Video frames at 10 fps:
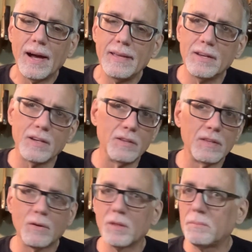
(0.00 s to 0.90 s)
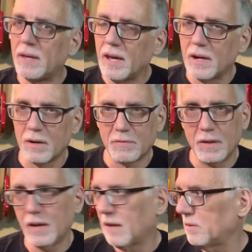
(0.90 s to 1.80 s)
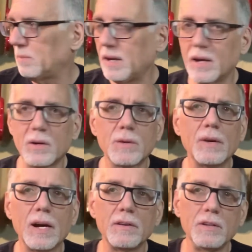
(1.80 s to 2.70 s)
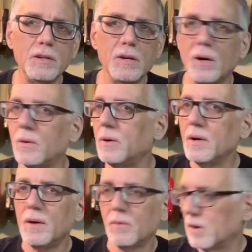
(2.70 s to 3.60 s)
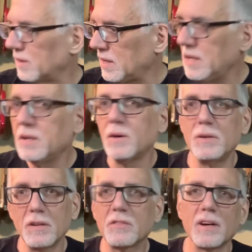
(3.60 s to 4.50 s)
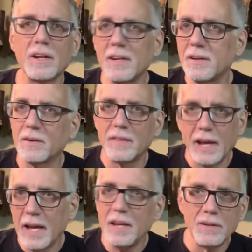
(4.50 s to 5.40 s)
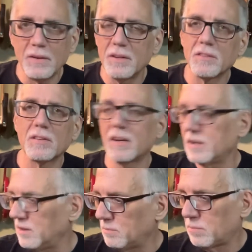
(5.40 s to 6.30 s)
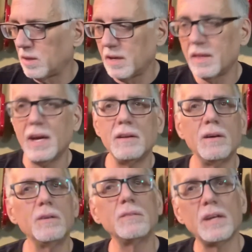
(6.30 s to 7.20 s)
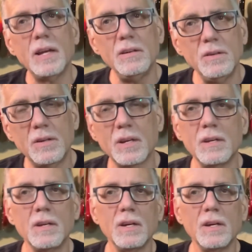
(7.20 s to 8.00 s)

You can do that with a piano. If you have a piano around and you know where the E note is on it or the A note is on it, you play that note, and you can